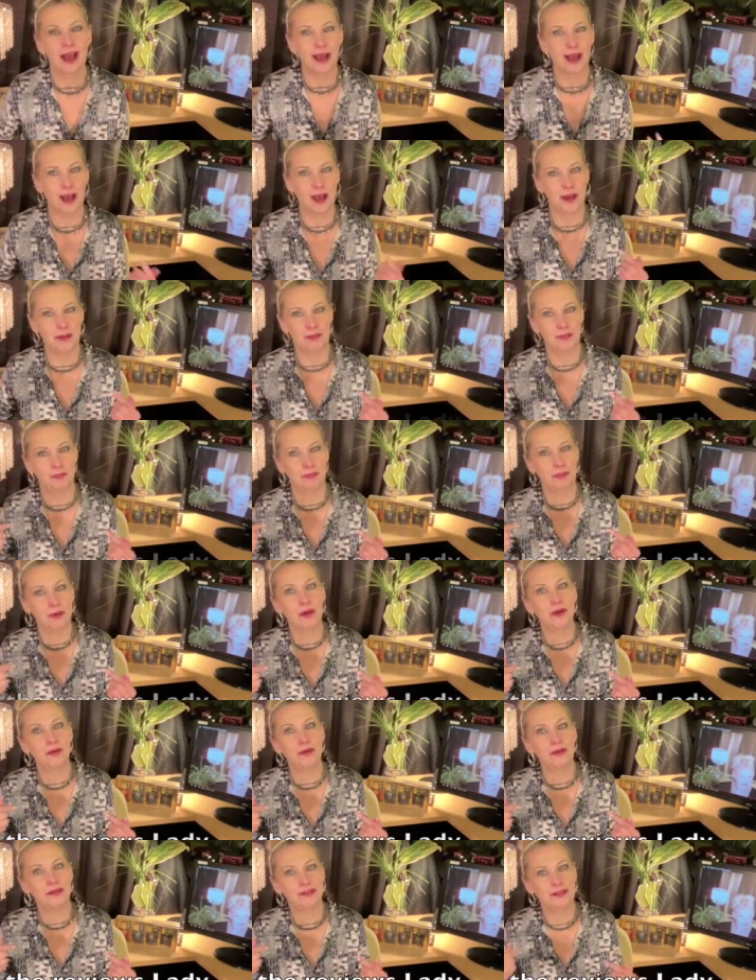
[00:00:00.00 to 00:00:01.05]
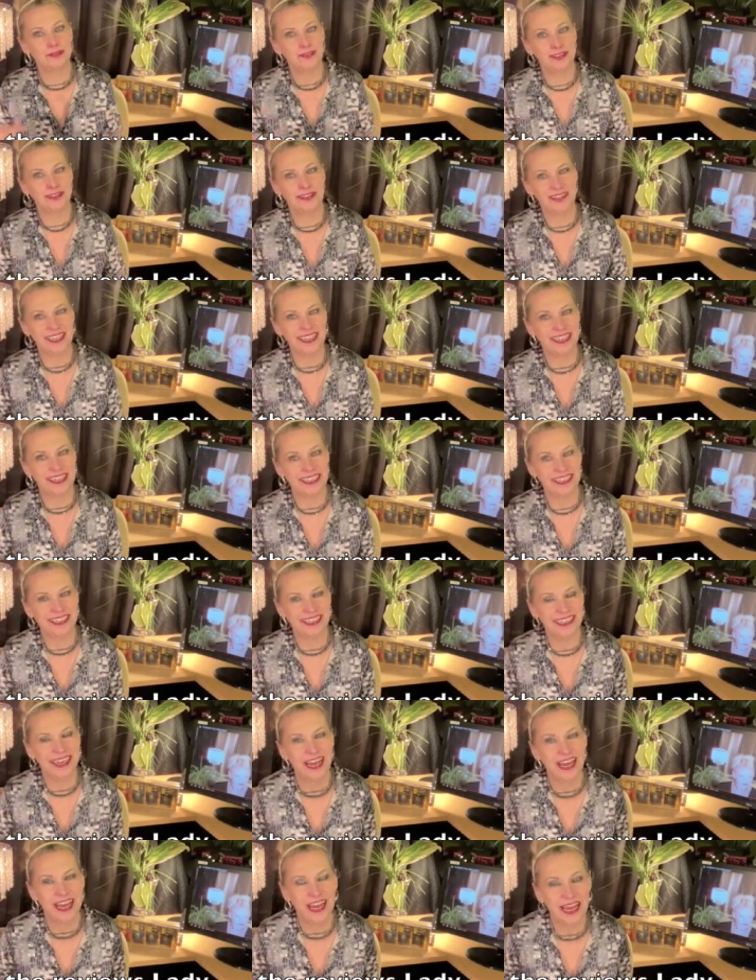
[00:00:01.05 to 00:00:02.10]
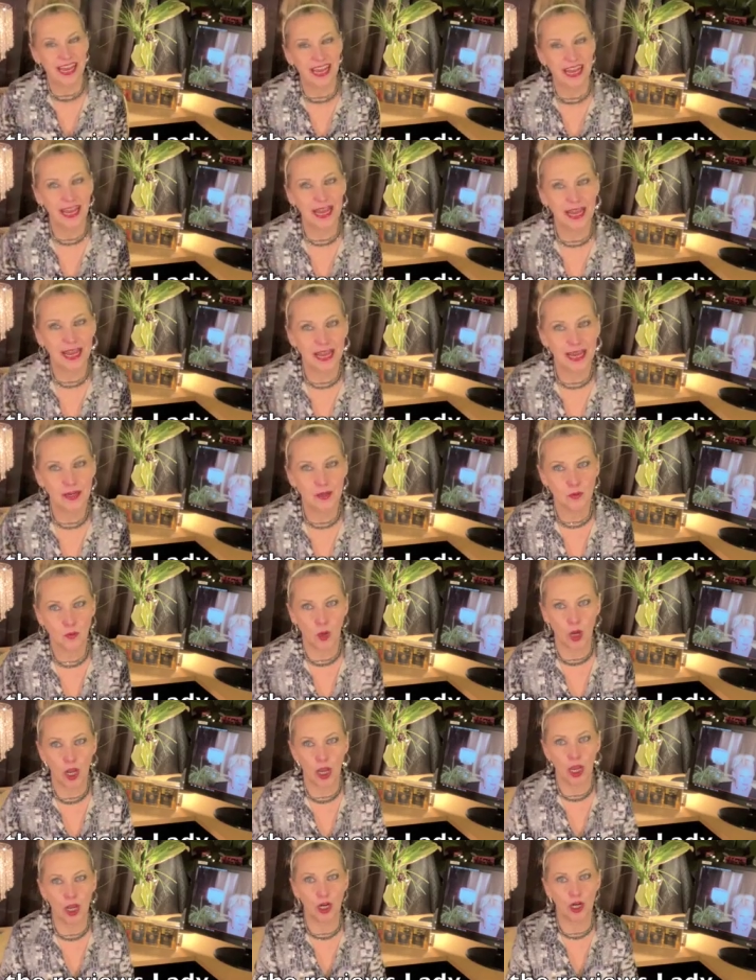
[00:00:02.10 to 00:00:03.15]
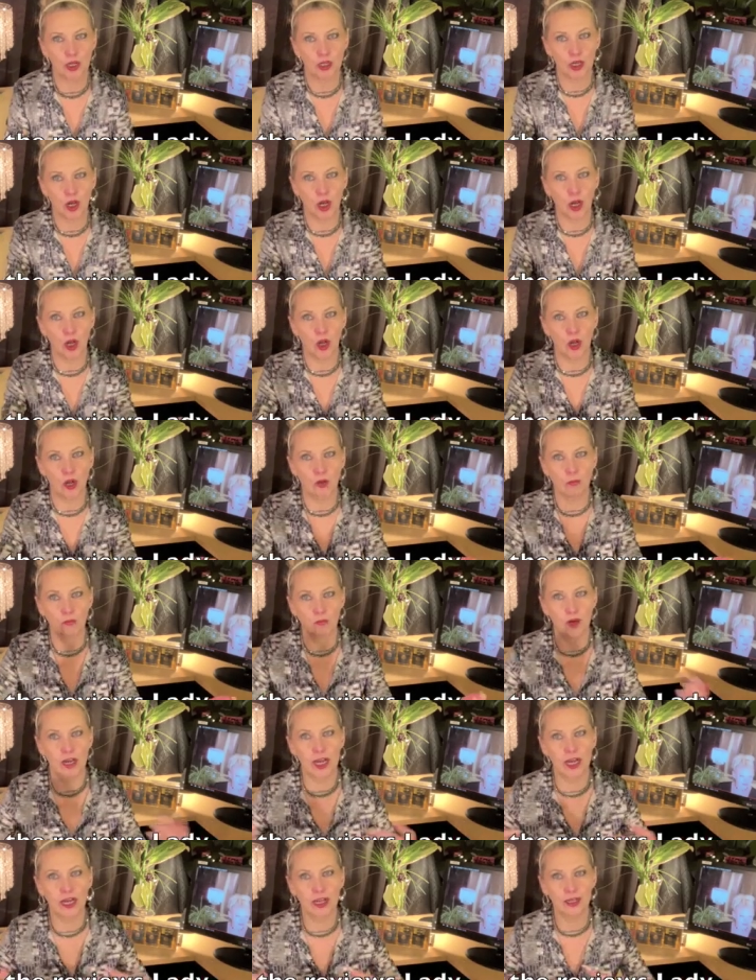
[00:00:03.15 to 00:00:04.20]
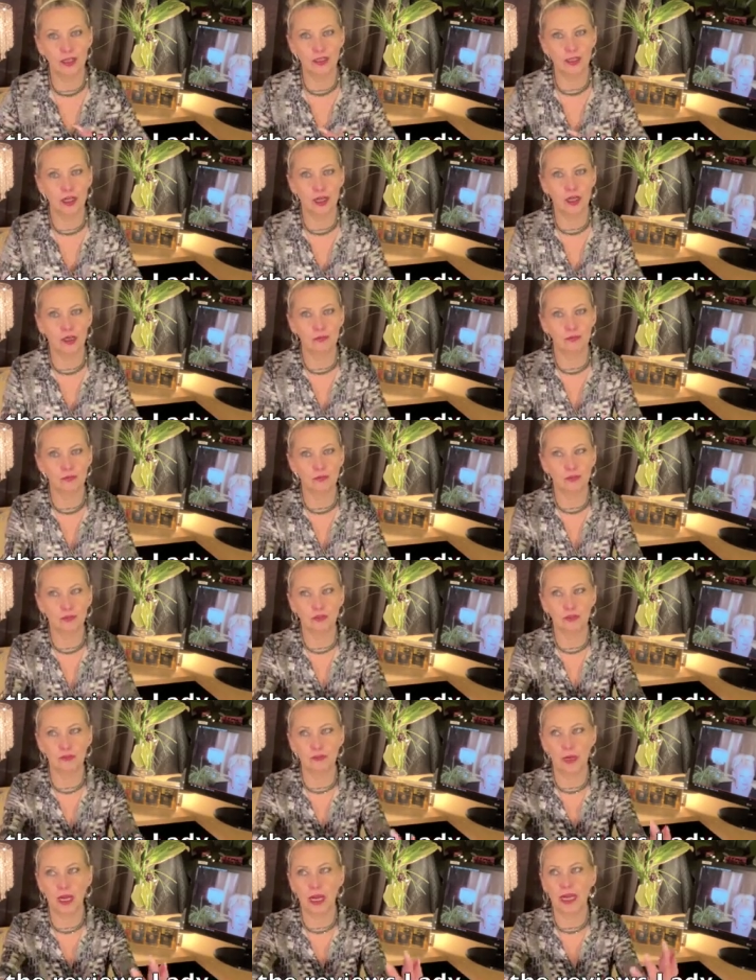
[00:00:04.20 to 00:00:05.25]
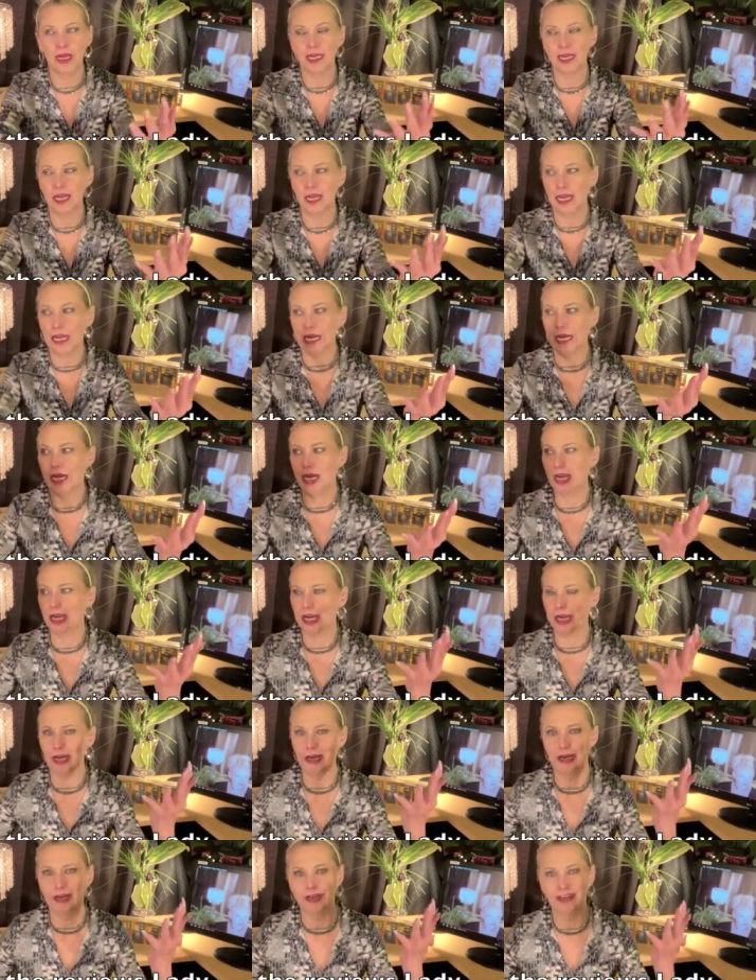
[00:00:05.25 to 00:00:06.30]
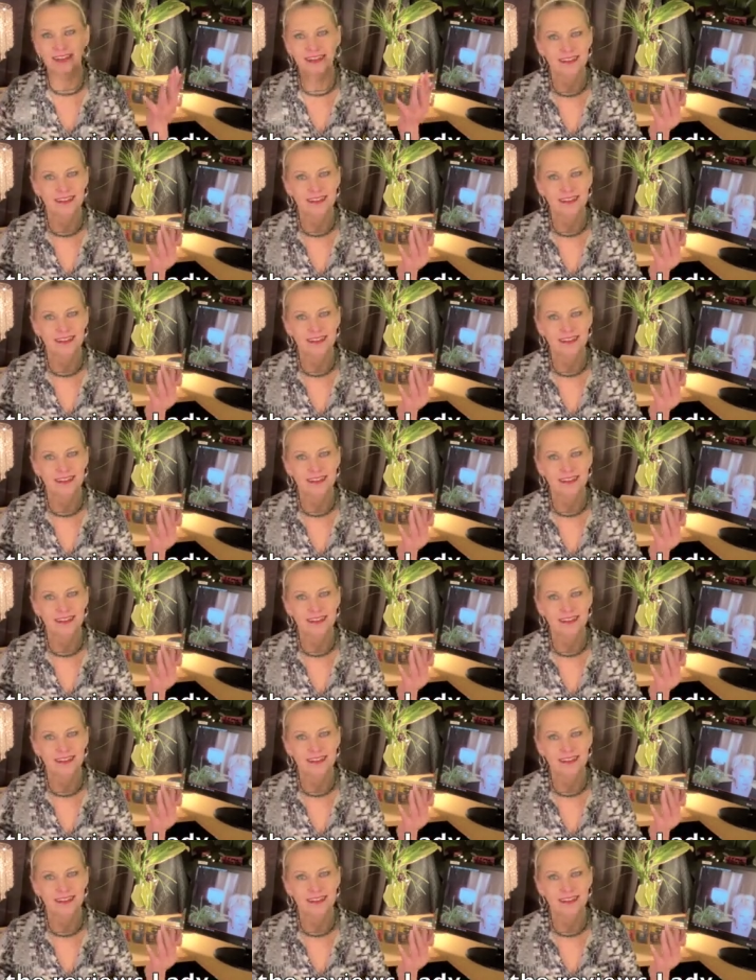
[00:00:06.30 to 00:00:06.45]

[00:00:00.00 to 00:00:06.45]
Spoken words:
I'm Bold Reviews Lady, and welcome to my lair.